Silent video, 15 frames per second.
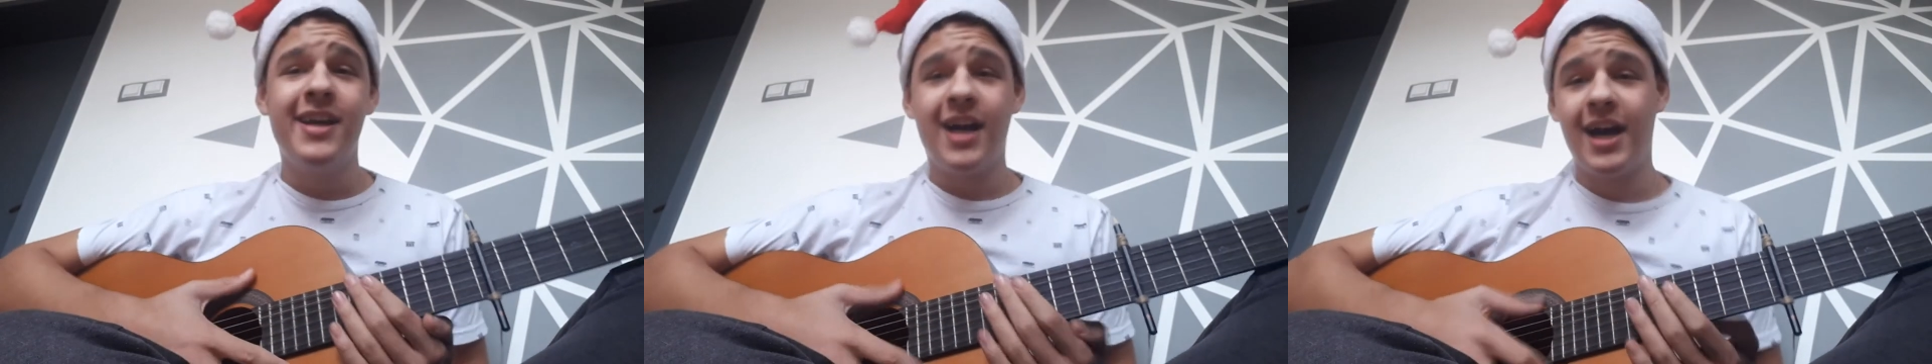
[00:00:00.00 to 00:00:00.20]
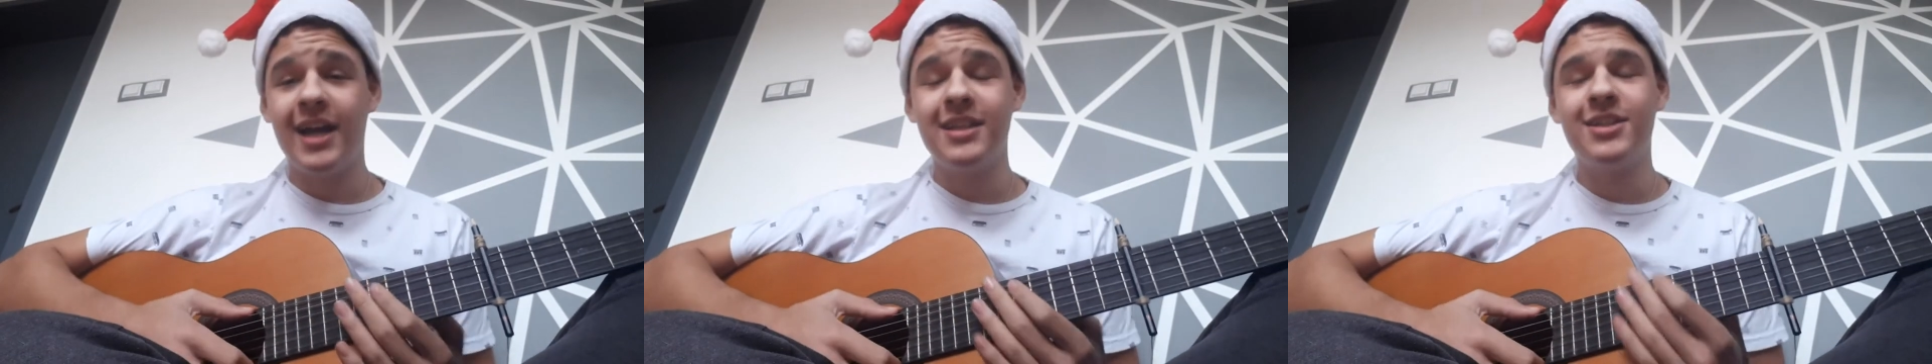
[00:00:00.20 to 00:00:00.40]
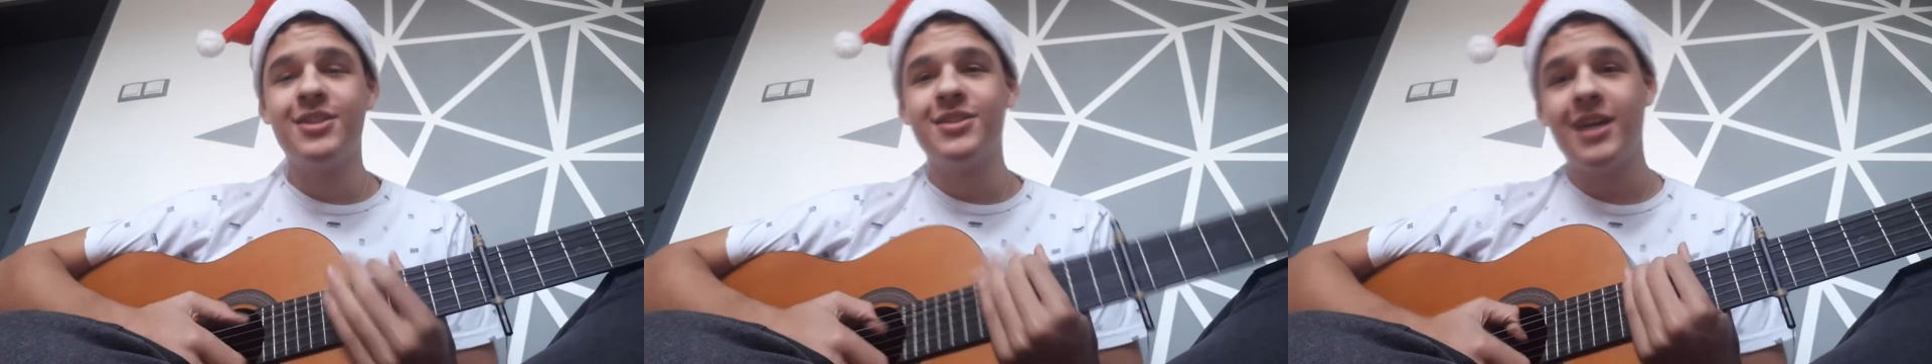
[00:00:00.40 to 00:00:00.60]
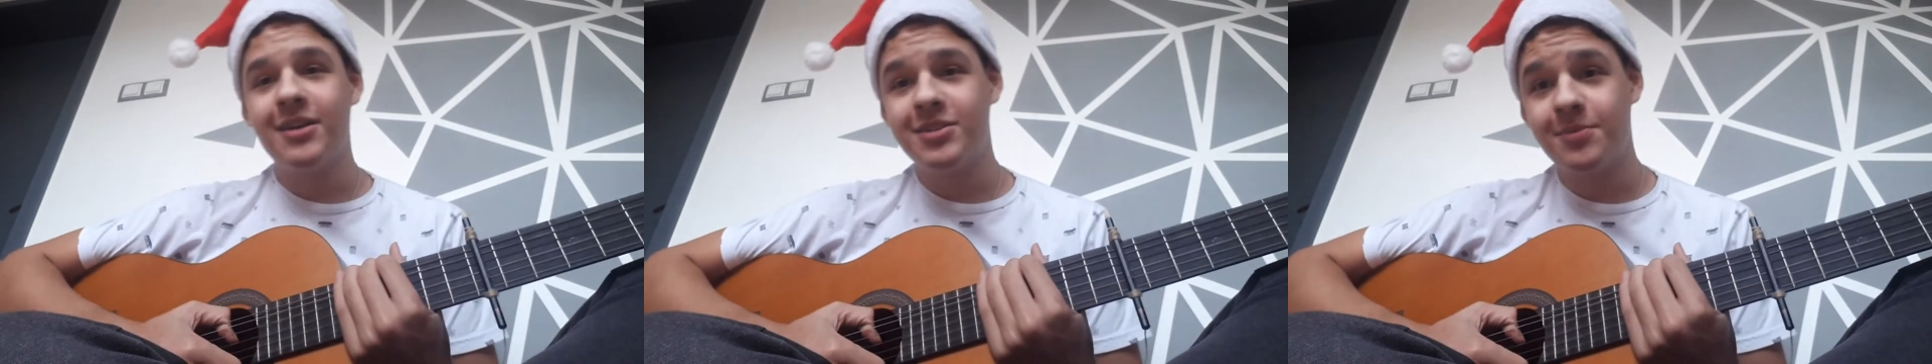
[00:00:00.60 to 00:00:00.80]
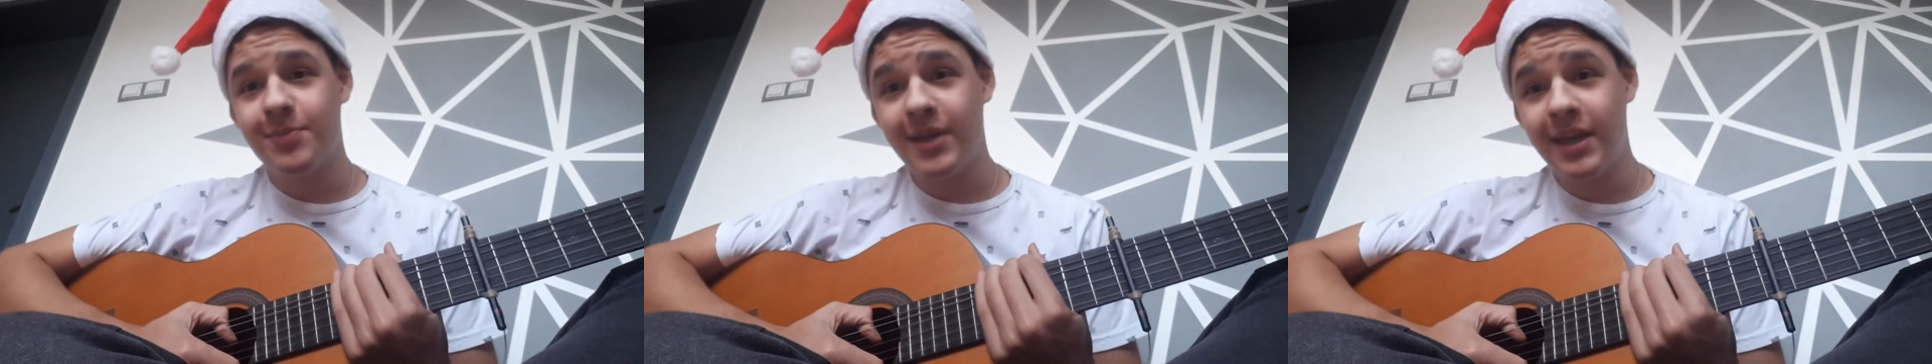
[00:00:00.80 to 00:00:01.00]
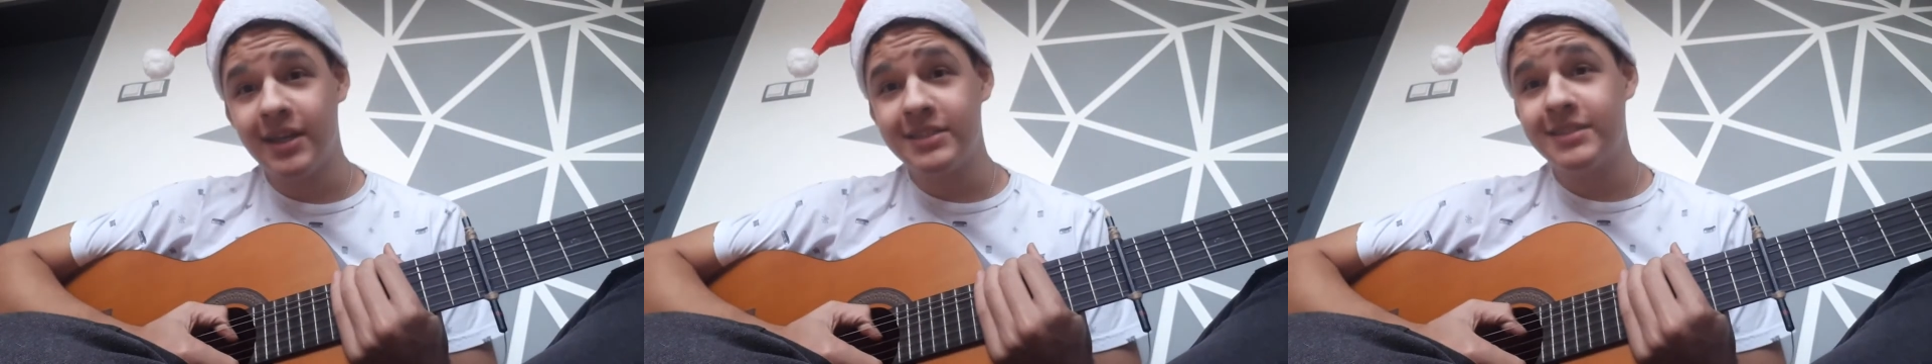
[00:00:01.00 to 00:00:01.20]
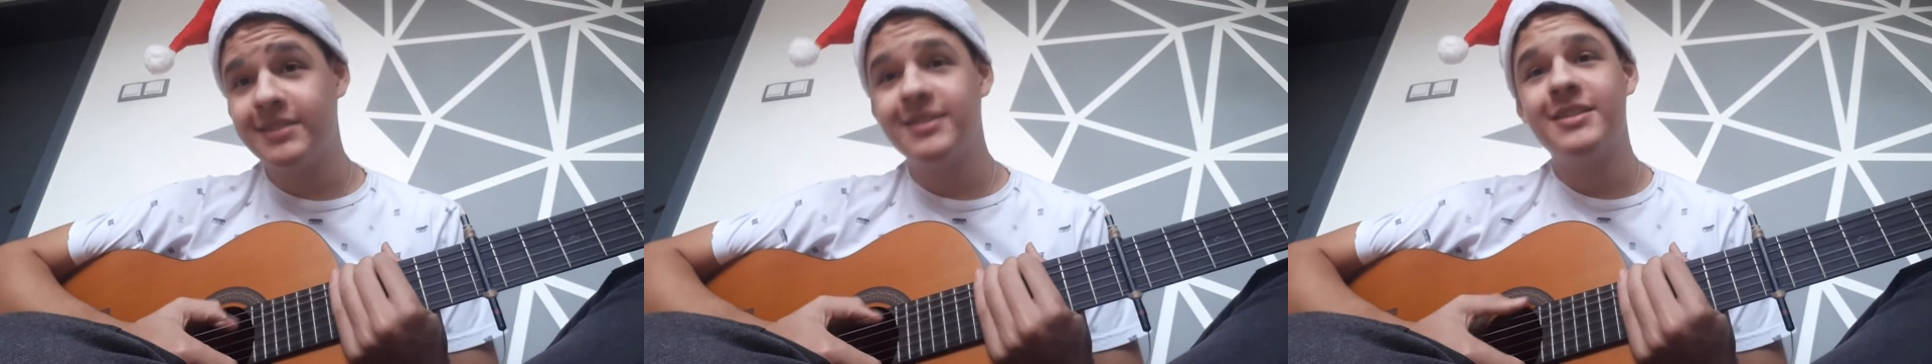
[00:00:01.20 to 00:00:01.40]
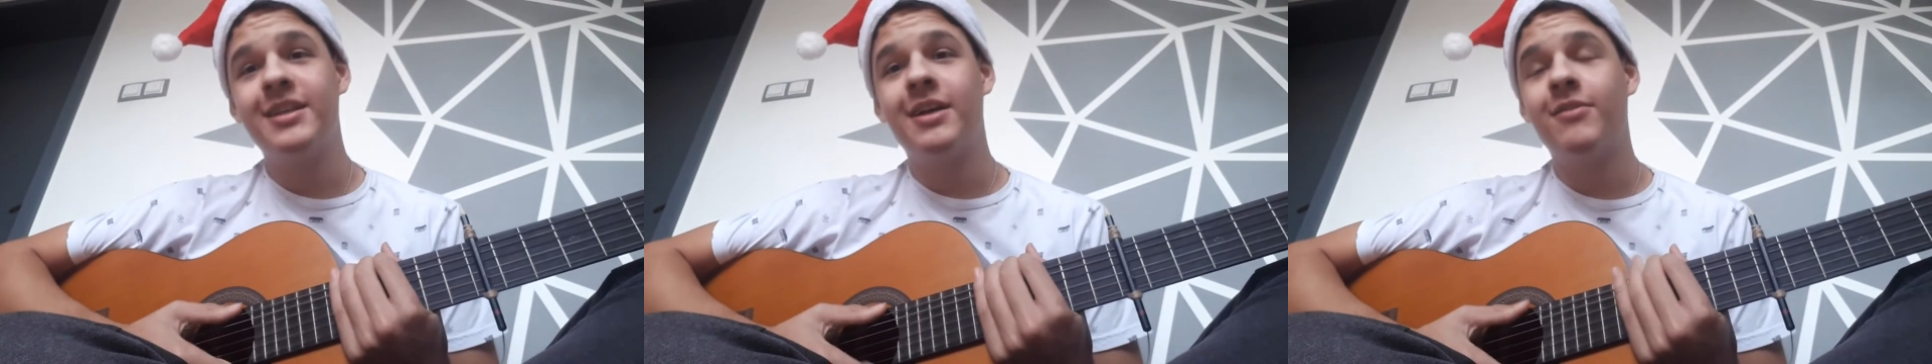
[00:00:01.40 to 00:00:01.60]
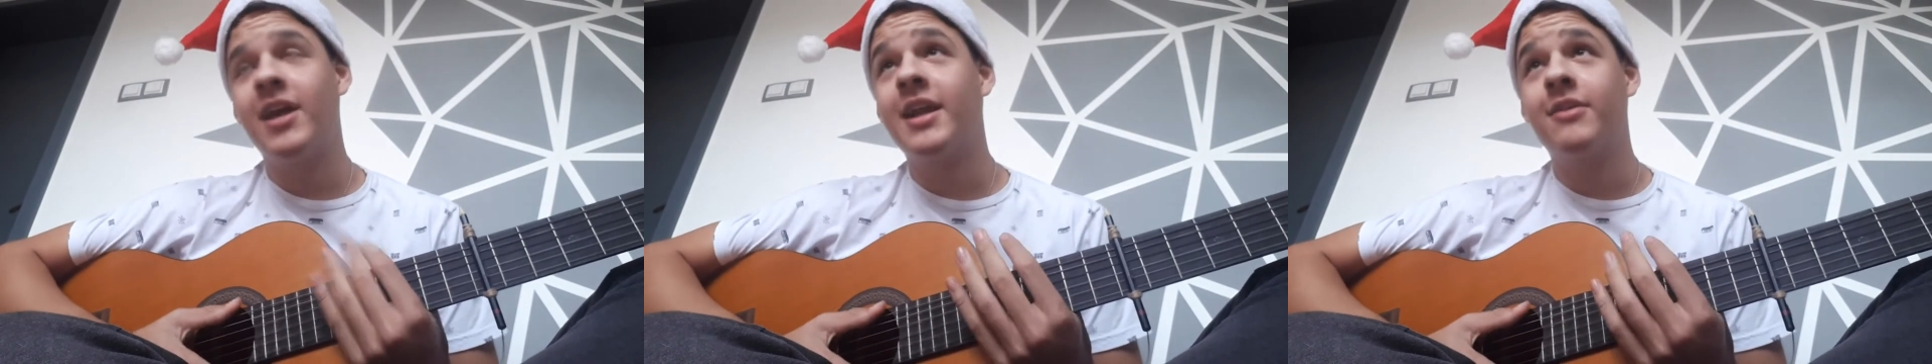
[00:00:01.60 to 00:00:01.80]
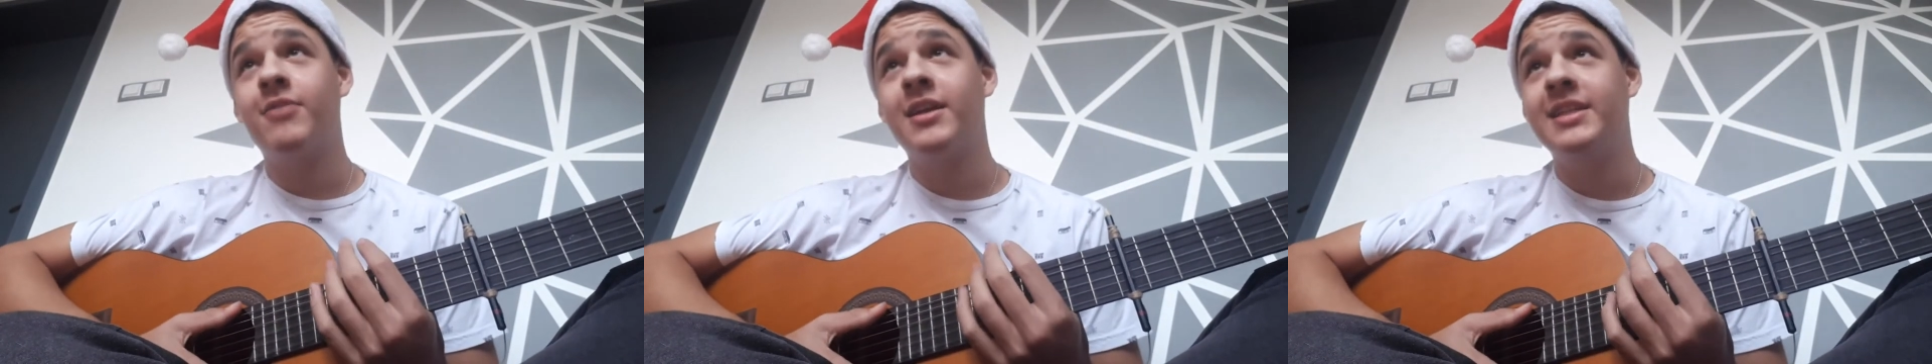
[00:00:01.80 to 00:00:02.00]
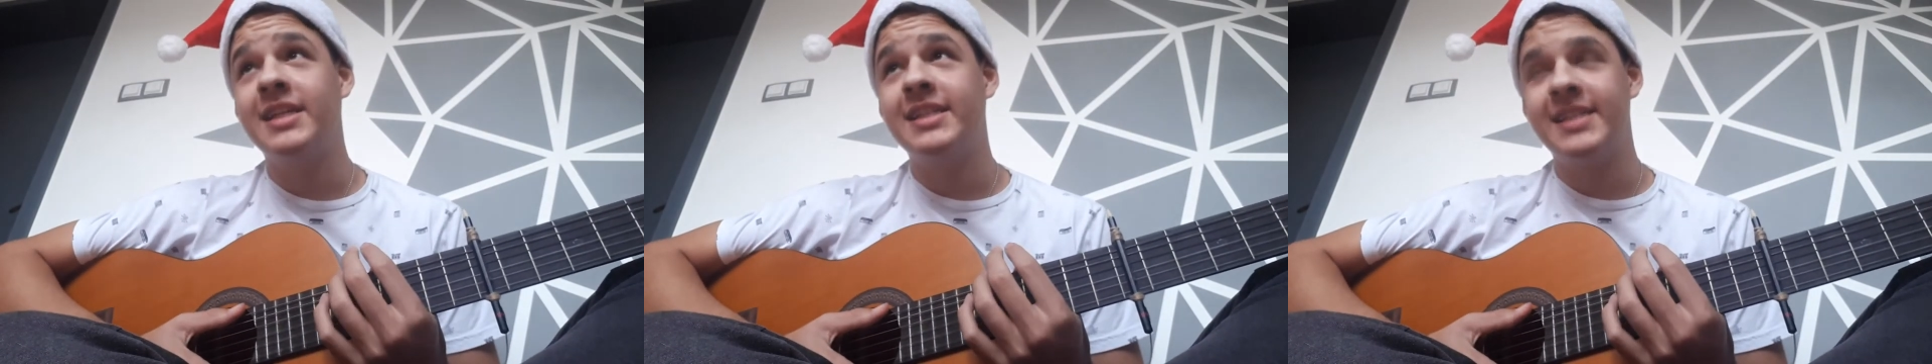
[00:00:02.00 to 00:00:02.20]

I learned how to play a Ariana